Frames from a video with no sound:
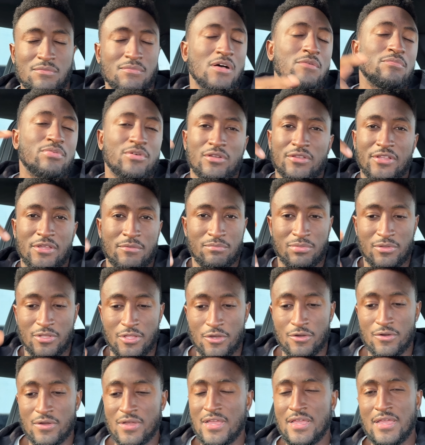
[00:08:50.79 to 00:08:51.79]
I'll put a link
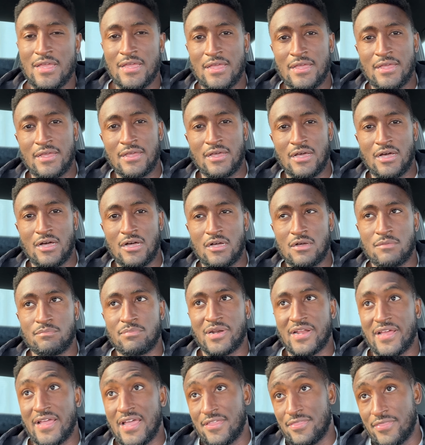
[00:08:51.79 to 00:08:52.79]
below. But
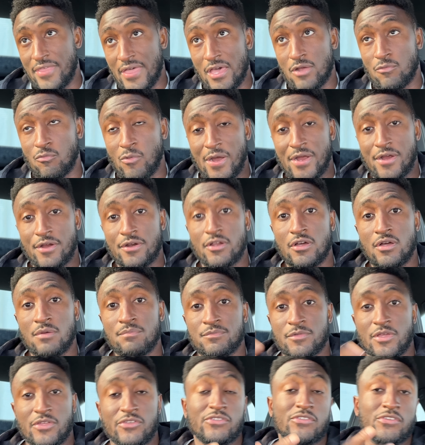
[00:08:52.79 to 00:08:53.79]
I had that wired up
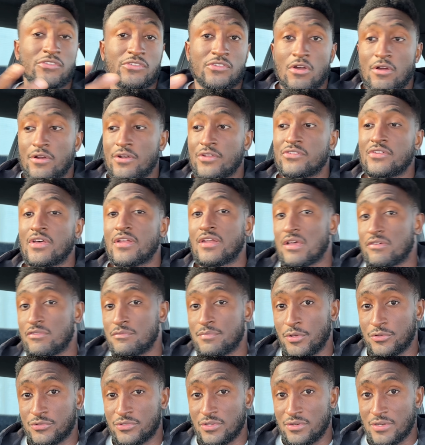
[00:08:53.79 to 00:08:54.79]
because this car does not have a
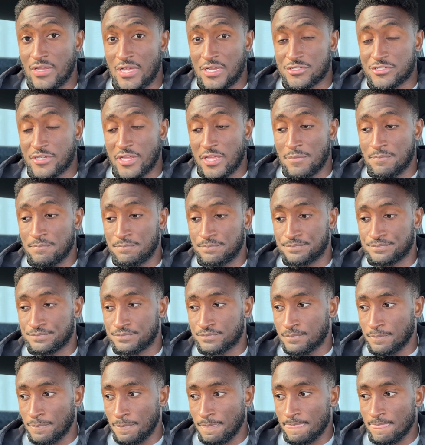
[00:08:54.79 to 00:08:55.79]
built-in dash cam.
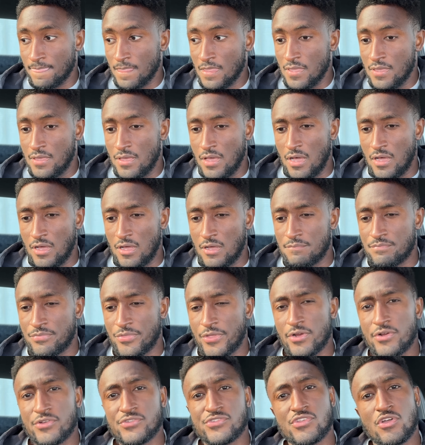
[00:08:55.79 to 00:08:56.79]

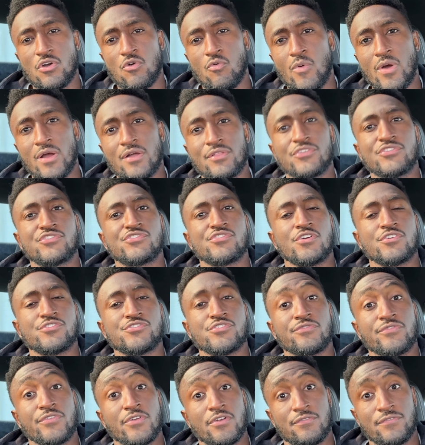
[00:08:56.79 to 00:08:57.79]
There is no wireless charger
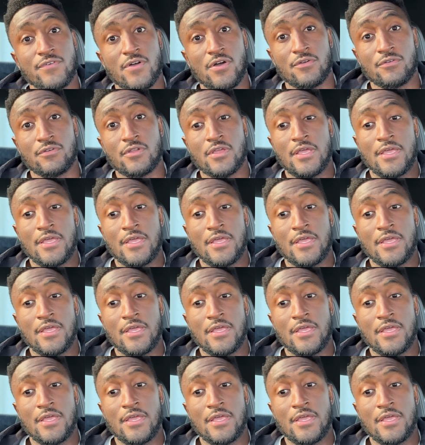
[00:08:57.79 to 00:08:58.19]
for your phone.